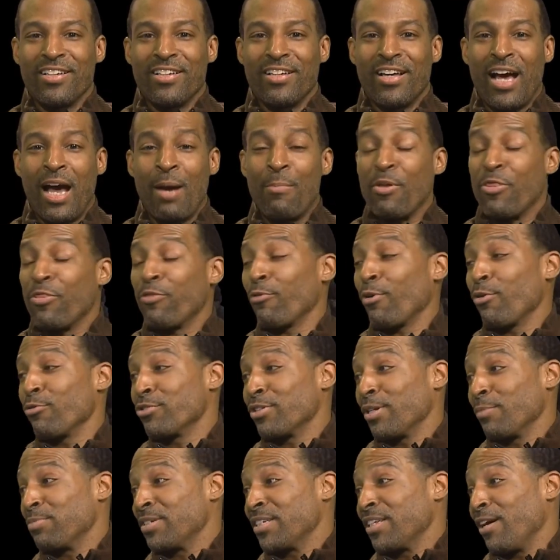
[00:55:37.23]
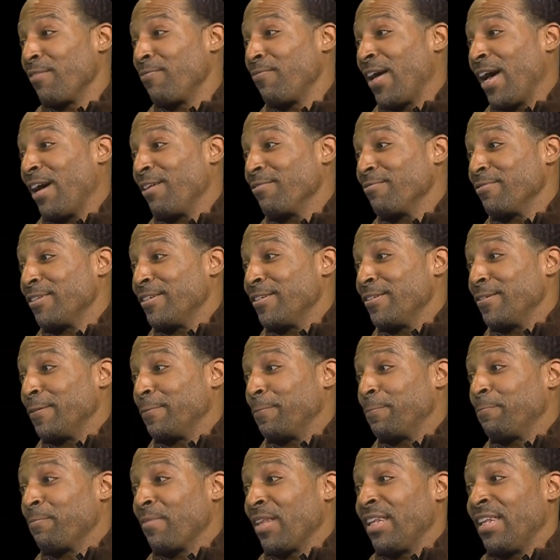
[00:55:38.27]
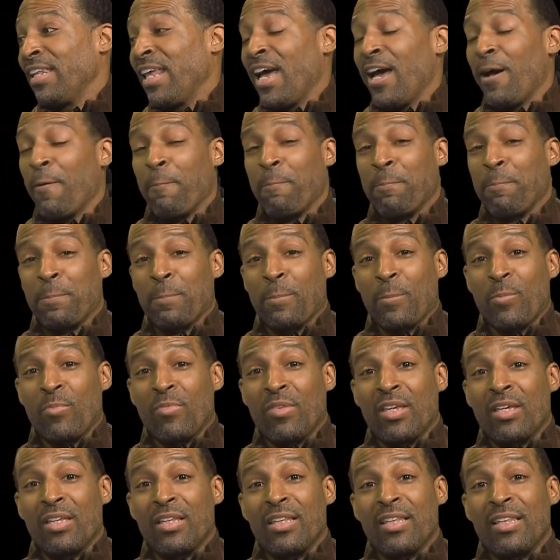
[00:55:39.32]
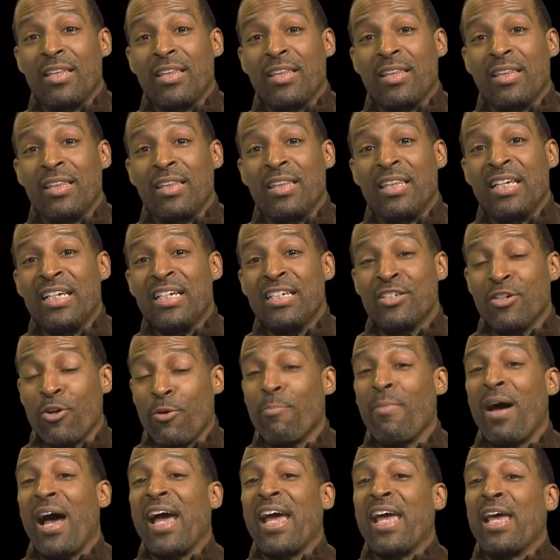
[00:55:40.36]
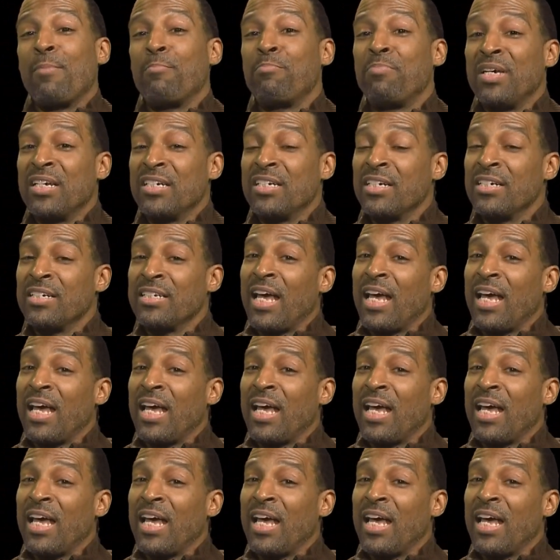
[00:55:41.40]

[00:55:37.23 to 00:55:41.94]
I'm gonna throw some stuff out. Now, these are my ambitions.